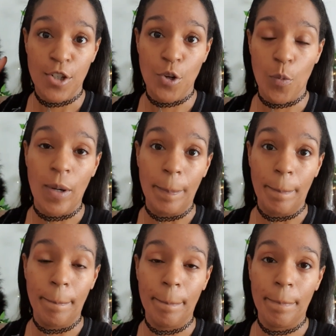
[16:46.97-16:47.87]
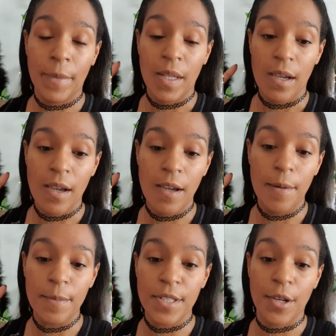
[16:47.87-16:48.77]
not one.
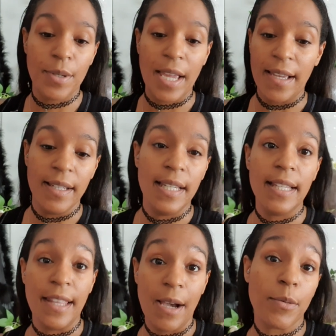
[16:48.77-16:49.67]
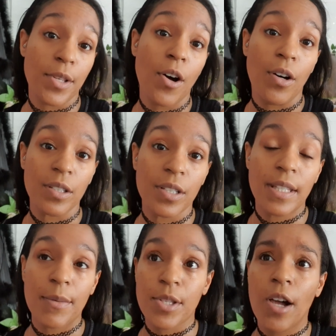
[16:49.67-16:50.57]
So yeah, that was hard.
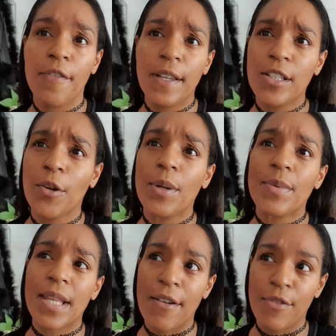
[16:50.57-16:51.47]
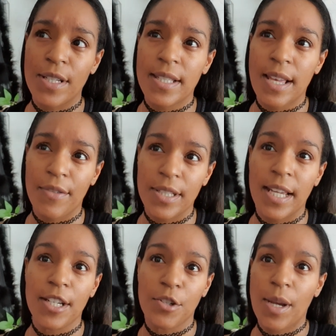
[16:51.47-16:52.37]
That was hard. I think, no, it was every 7
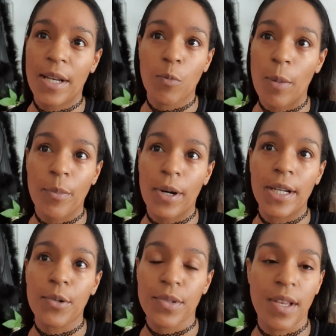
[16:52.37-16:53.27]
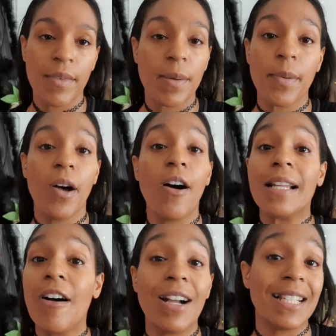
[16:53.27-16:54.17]
days you had one break or something, but
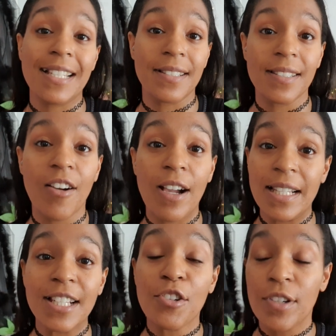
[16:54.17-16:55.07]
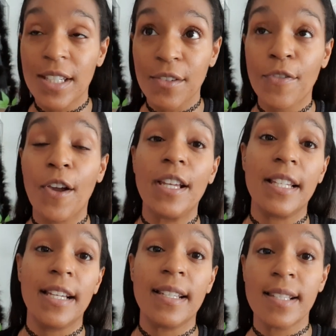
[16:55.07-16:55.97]
I didn't. I literally did 30
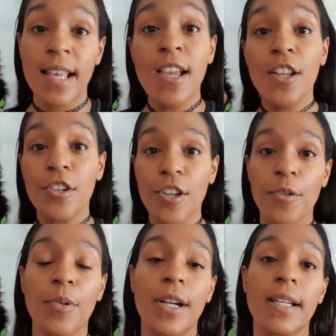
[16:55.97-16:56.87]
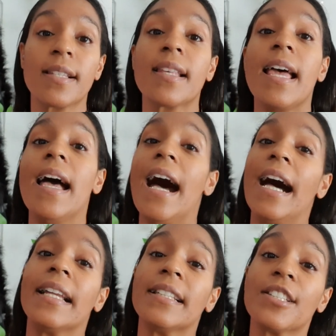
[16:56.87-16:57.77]
days, no breaks,
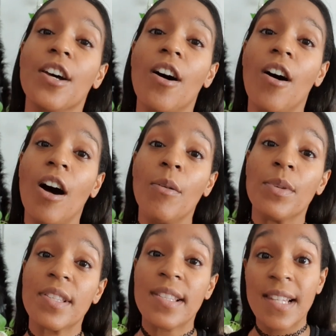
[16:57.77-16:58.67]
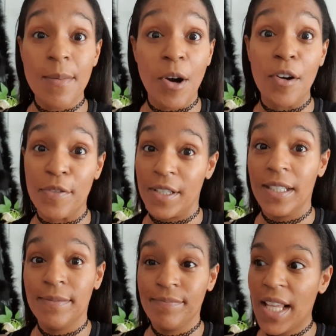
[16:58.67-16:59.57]
and I was slim
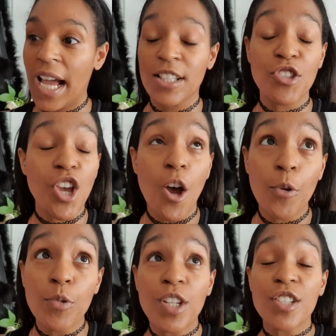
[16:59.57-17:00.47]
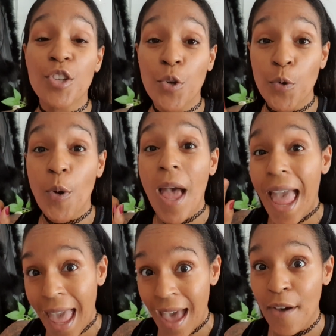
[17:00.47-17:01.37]
after and toned to
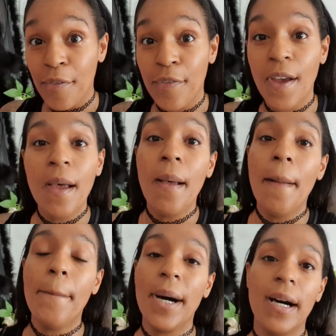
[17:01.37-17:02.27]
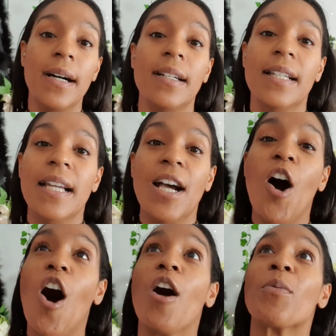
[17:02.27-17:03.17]
F, but
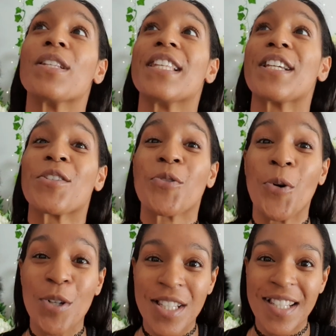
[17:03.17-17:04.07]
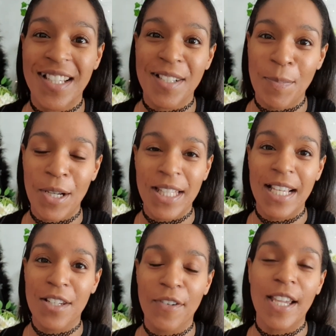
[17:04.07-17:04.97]
I was exhausted by the end of